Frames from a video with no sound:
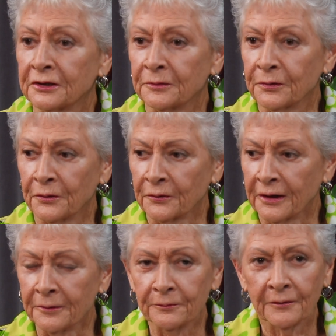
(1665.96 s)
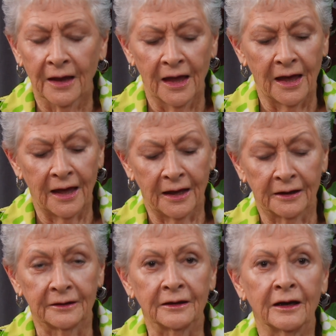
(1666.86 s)
the program,
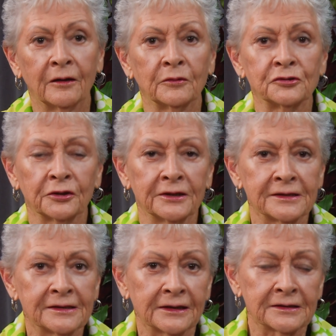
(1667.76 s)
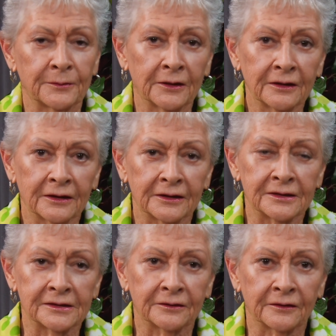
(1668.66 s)
and will join us next month. And
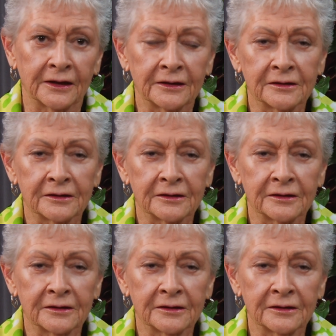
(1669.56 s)
until then,